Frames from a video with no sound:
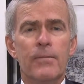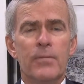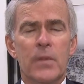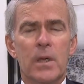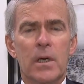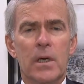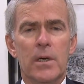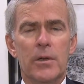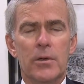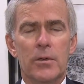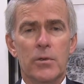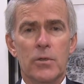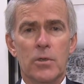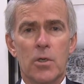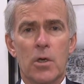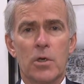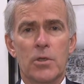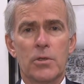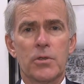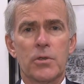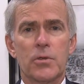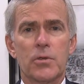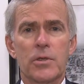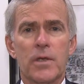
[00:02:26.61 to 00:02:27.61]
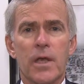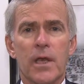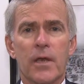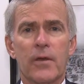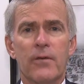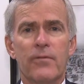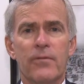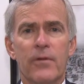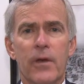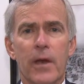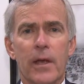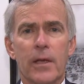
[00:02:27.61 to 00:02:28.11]
Those also take
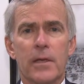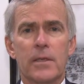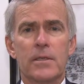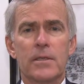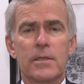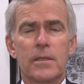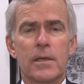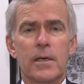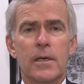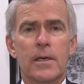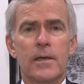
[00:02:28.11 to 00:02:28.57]
effect